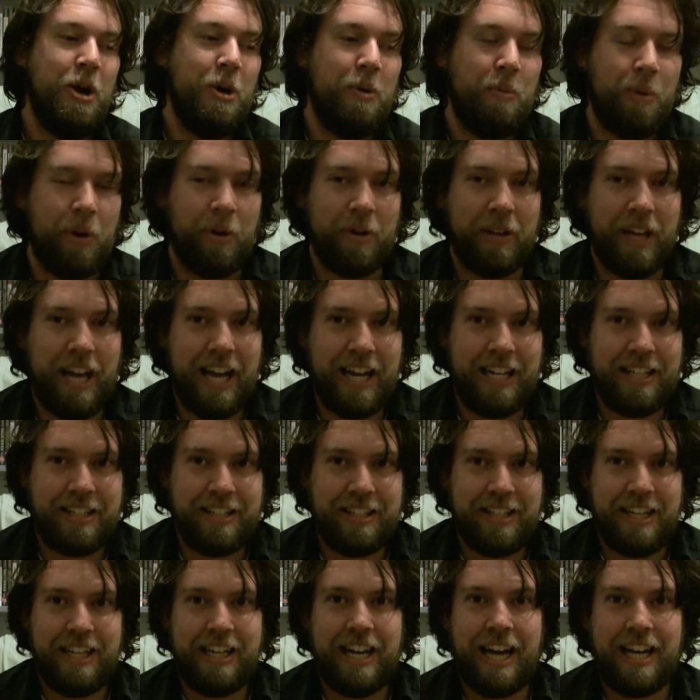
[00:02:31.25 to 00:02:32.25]
Well,
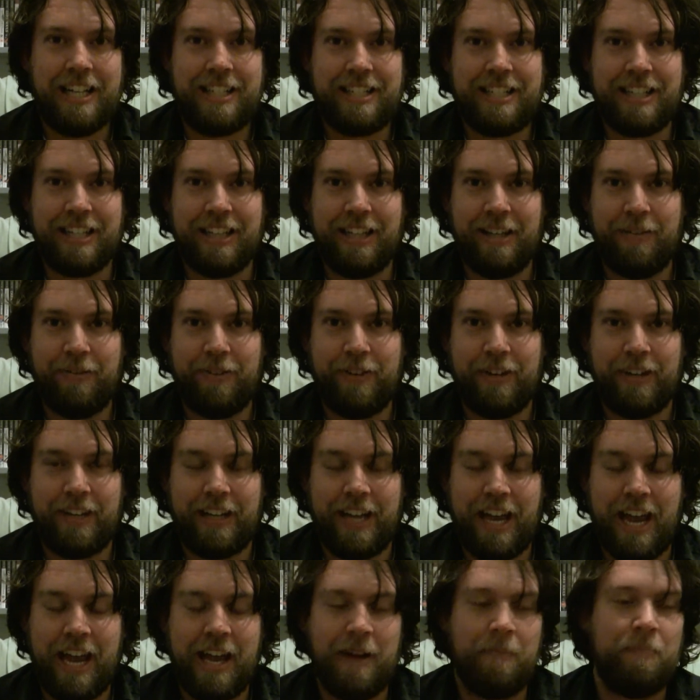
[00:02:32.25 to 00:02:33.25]
Xseed has delivered
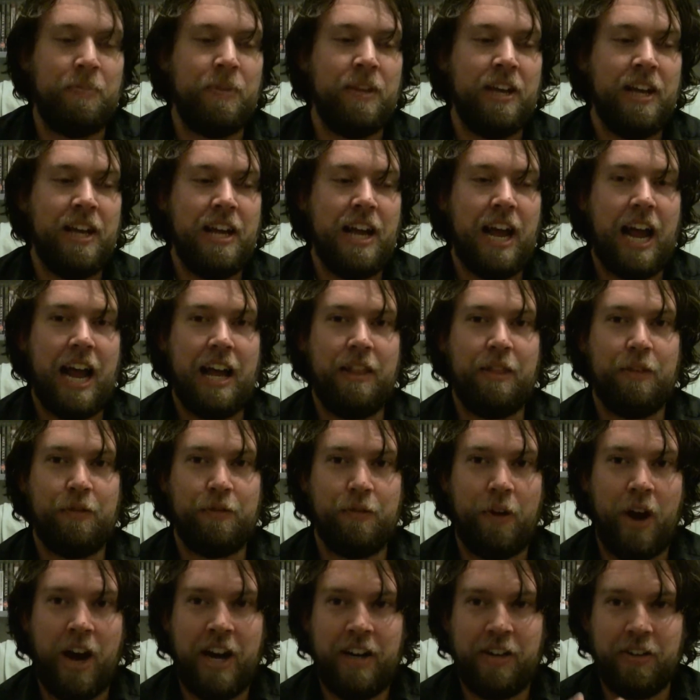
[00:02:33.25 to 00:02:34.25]
again, and the
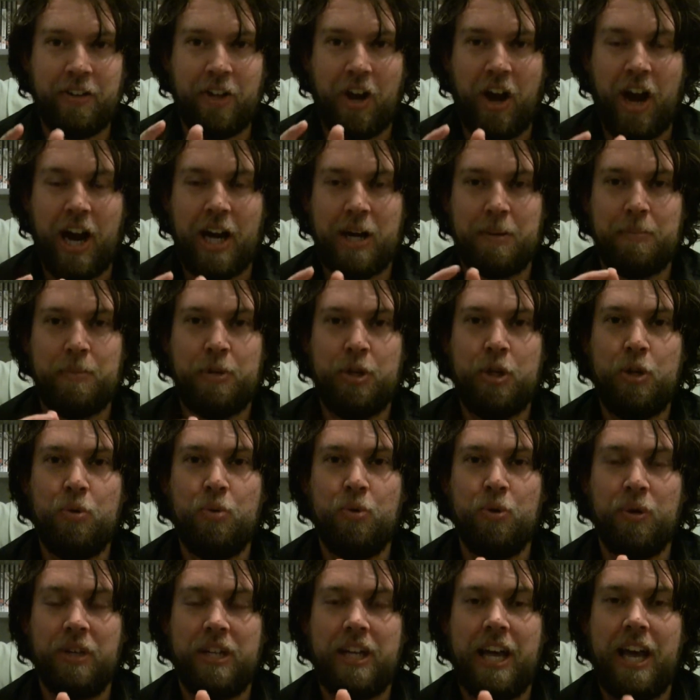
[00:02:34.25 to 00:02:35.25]
final item you
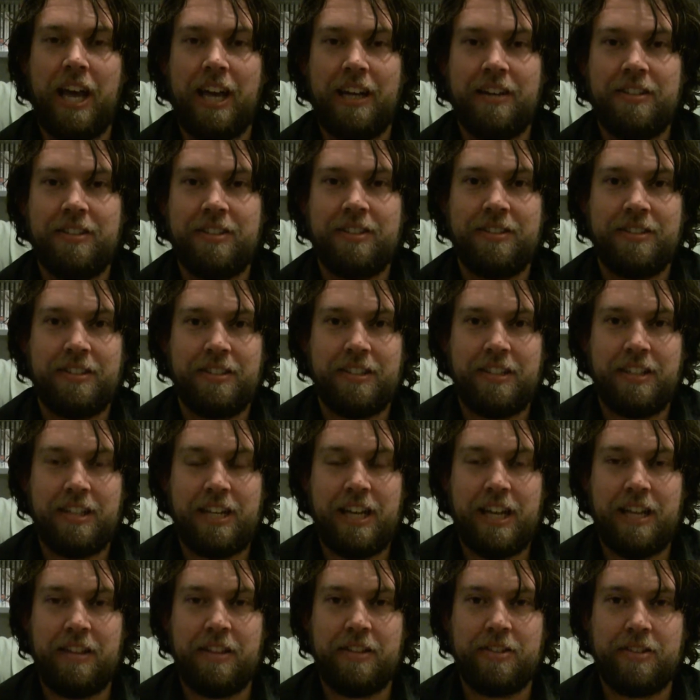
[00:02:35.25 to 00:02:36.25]
will get
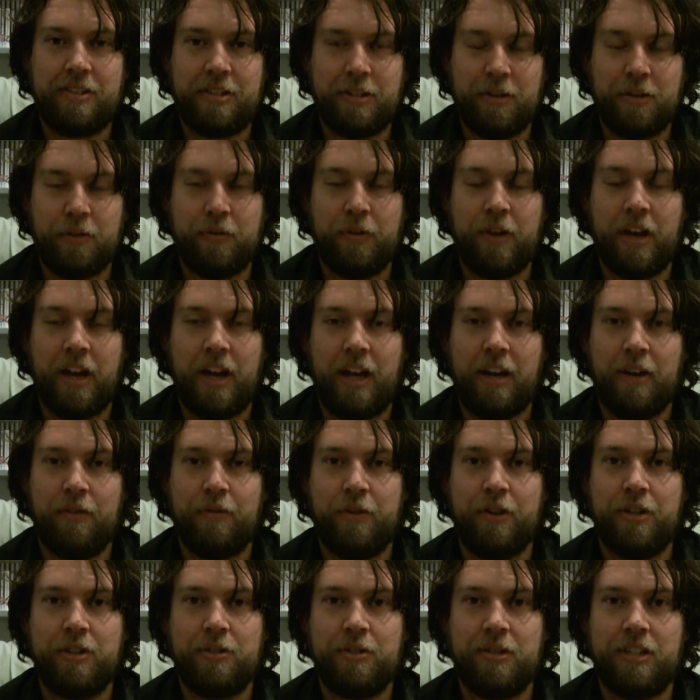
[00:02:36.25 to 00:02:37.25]
in the Silver
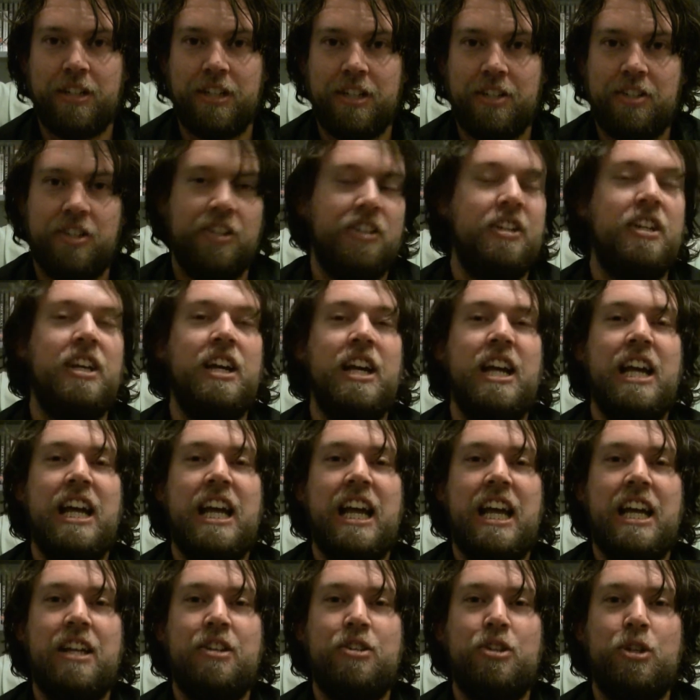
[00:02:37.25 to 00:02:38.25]
Anniversary Edition
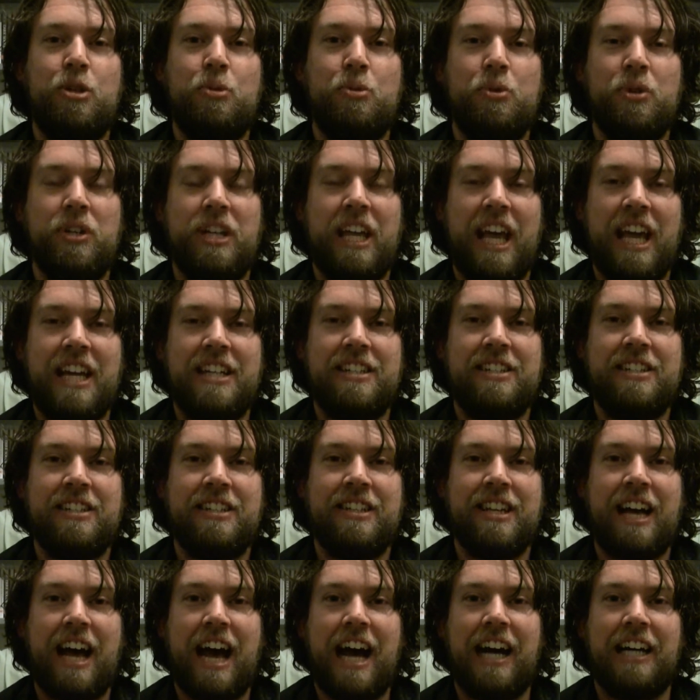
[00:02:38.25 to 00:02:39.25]
is you will get
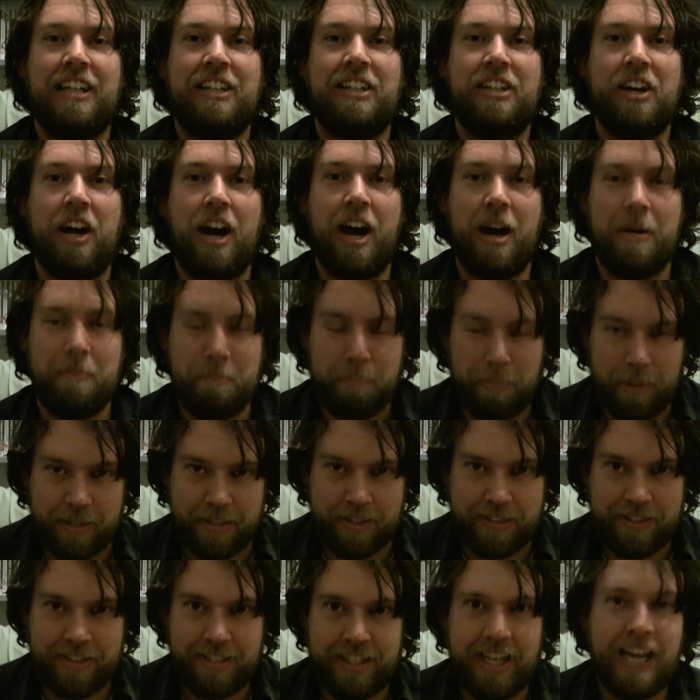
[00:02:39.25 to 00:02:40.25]
a
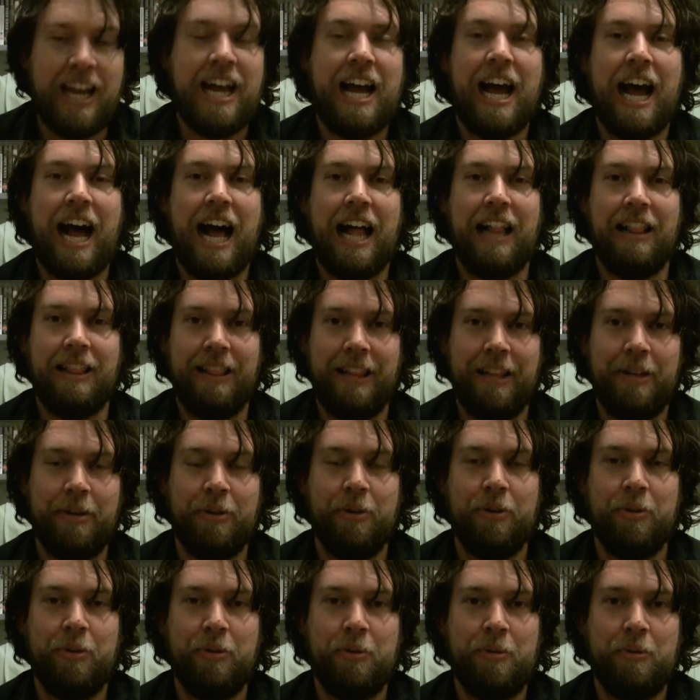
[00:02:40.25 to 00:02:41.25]
compass, a
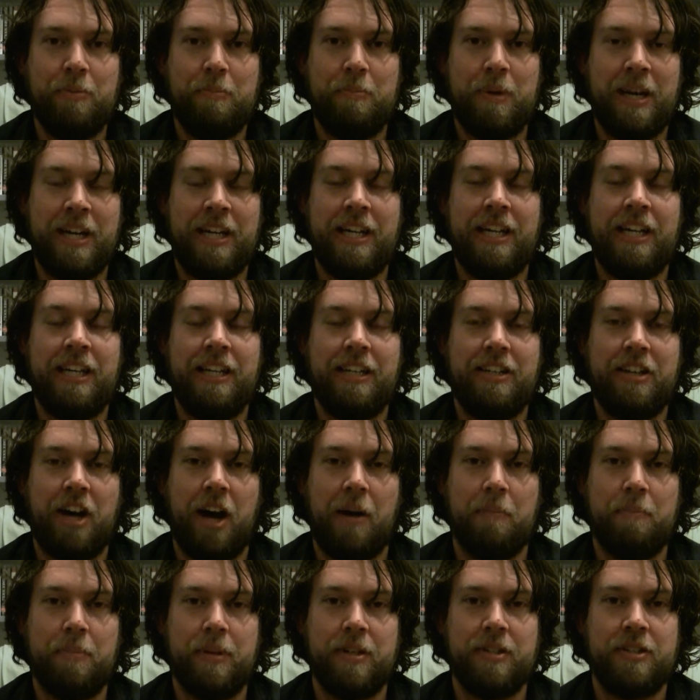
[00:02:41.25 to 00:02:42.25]
little mini
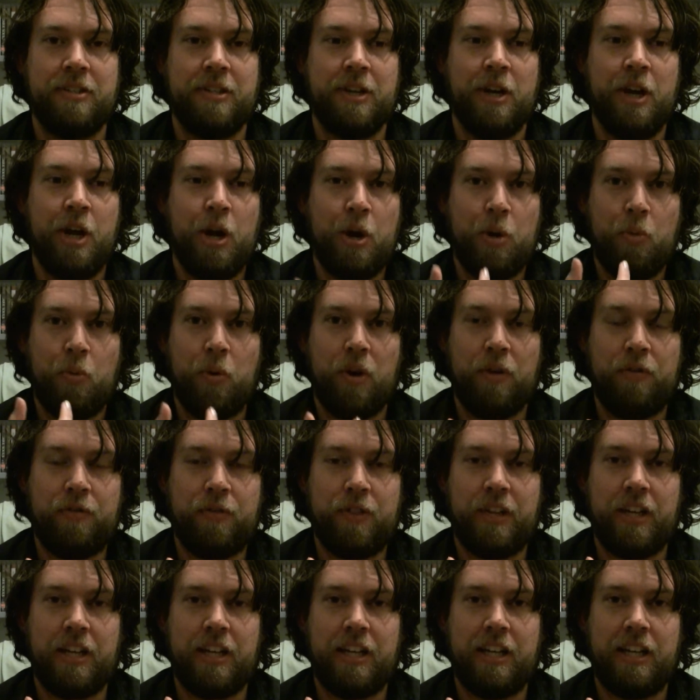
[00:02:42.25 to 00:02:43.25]
compass with
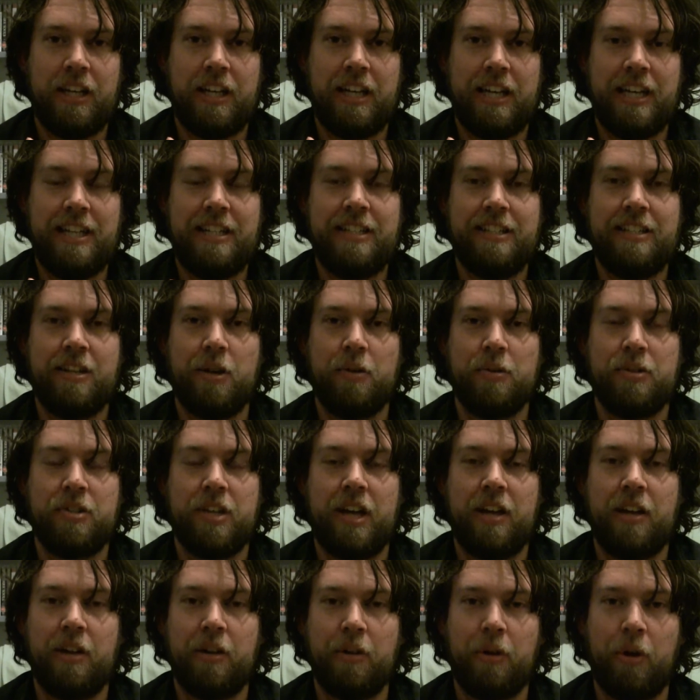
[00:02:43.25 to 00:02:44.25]
the Ys
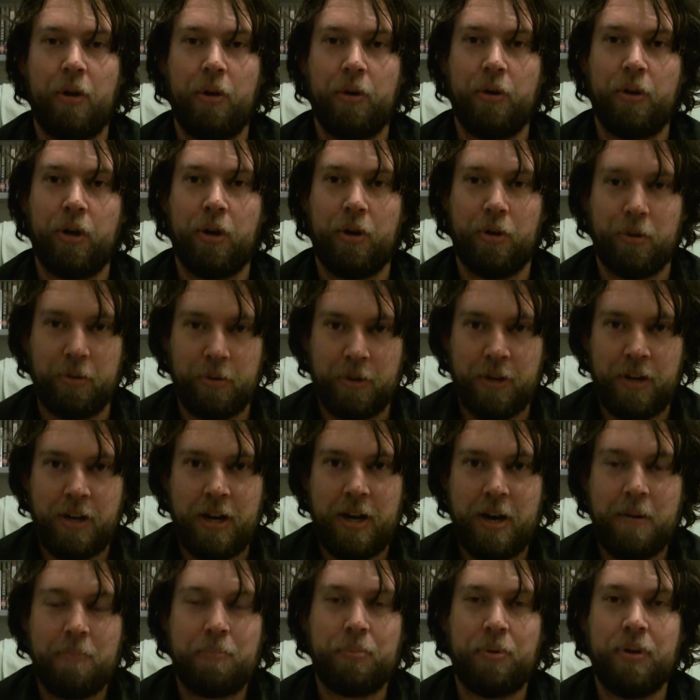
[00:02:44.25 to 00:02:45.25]
Celceta logo
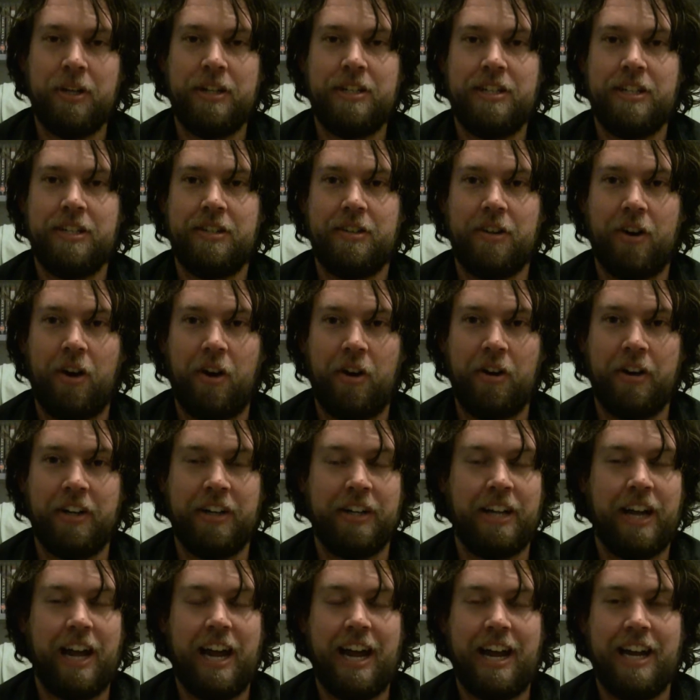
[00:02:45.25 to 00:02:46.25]
printed on
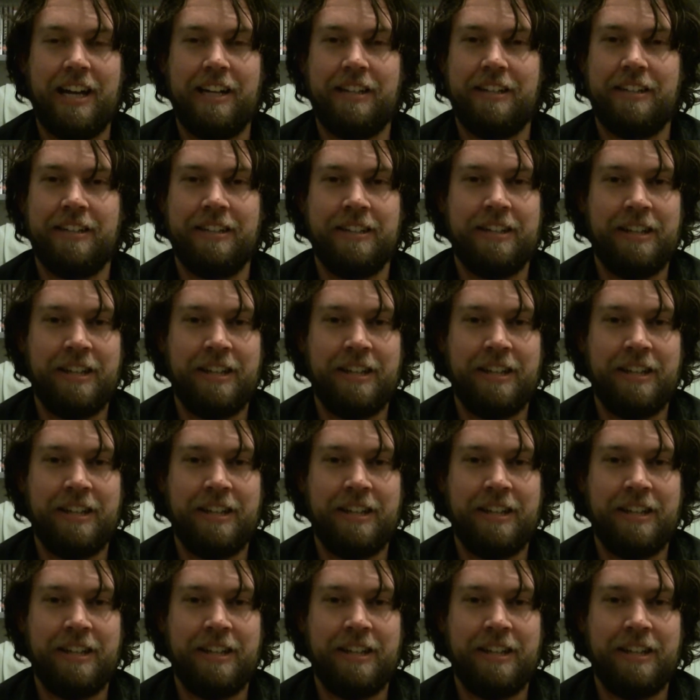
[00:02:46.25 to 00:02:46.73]
it. And